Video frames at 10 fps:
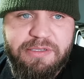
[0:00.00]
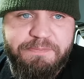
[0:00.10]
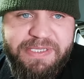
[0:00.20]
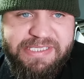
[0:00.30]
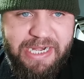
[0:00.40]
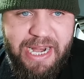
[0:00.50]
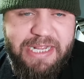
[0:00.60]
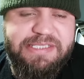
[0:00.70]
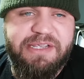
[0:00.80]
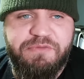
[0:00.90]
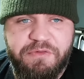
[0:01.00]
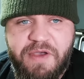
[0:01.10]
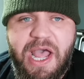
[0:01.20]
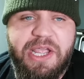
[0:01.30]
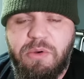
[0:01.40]
be selective with
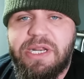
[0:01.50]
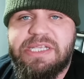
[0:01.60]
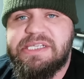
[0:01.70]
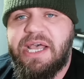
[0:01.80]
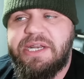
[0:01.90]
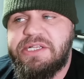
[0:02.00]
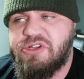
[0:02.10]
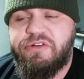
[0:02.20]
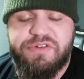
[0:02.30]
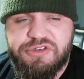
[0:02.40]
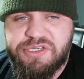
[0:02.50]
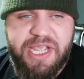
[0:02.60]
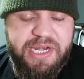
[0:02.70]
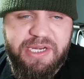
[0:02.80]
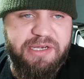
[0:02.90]
high quality signings over just
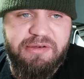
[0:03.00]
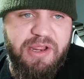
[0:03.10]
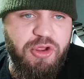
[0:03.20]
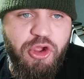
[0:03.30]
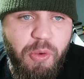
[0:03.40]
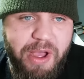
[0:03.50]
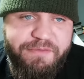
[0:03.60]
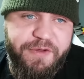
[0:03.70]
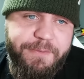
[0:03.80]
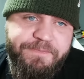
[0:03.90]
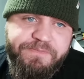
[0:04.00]
getting in whoever.